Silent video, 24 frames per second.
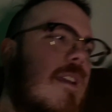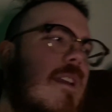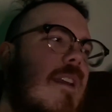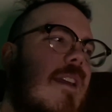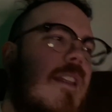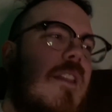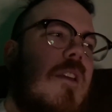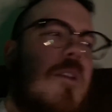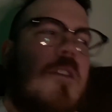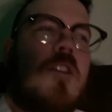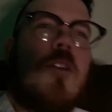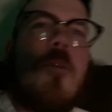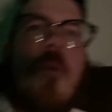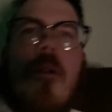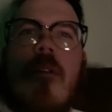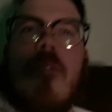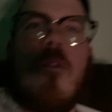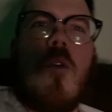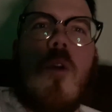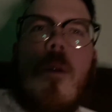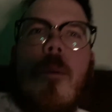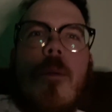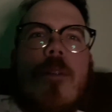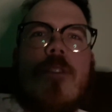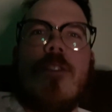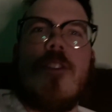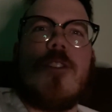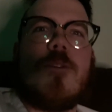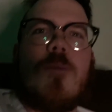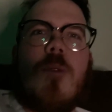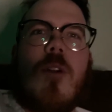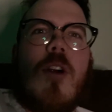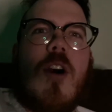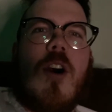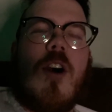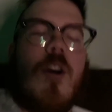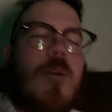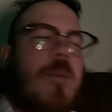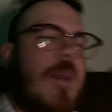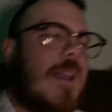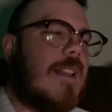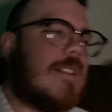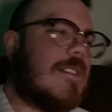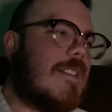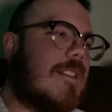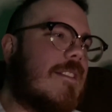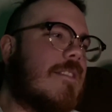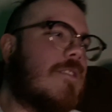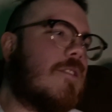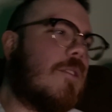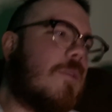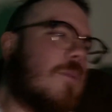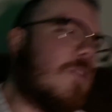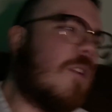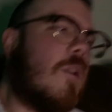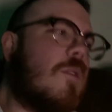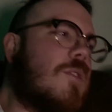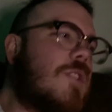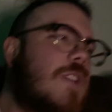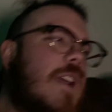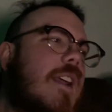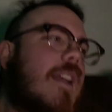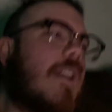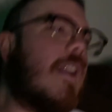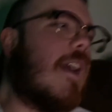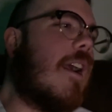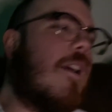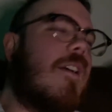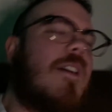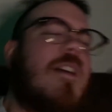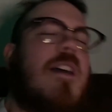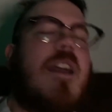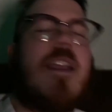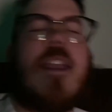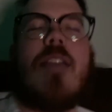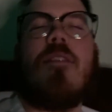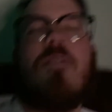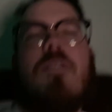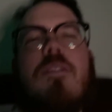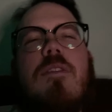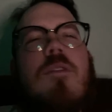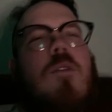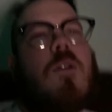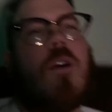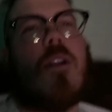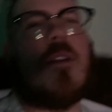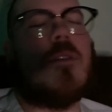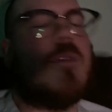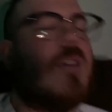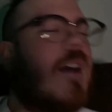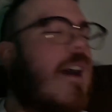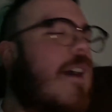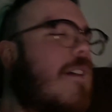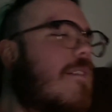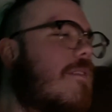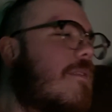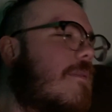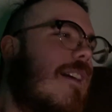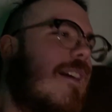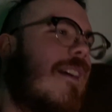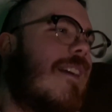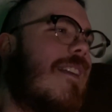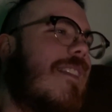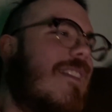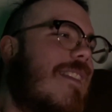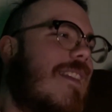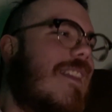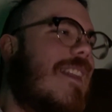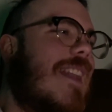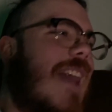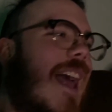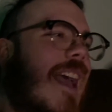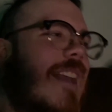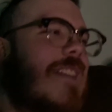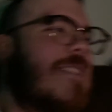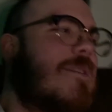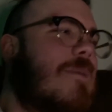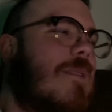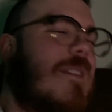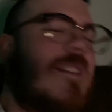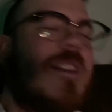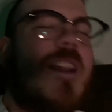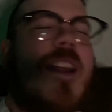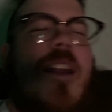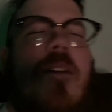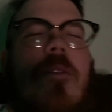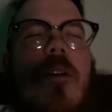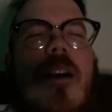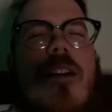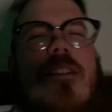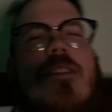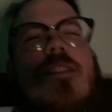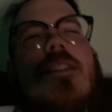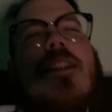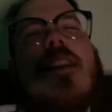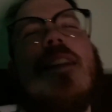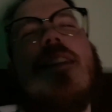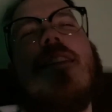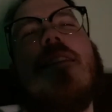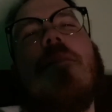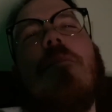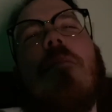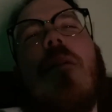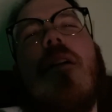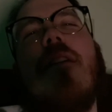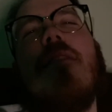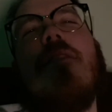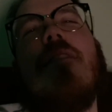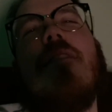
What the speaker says: The performances were all amazing, so go check it out. I gave it a 4 out of 5. The next one that I watched in the month